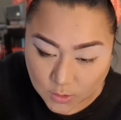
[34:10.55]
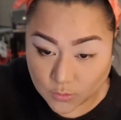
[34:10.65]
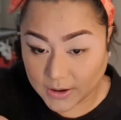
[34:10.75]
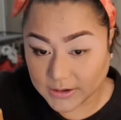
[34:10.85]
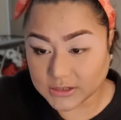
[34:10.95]

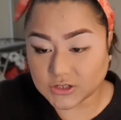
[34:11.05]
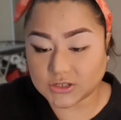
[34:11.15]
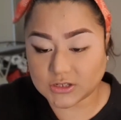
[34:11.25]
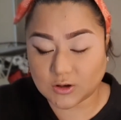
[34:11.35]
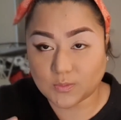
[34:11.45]
Alright, let's
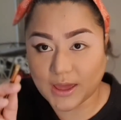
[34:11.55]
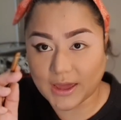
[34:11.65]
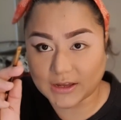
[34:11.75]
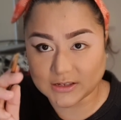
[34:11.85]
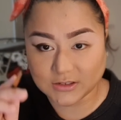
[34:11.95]
just go
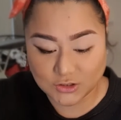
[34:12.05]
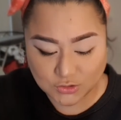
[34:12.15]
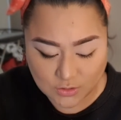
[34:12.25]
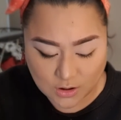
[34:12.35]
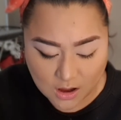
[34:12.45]
back
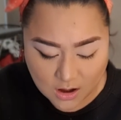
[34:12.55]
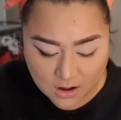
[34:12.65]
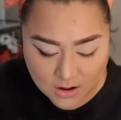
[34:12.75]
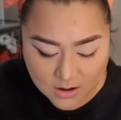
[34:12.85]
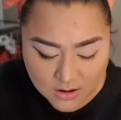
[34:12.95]
to
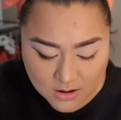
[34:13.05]
our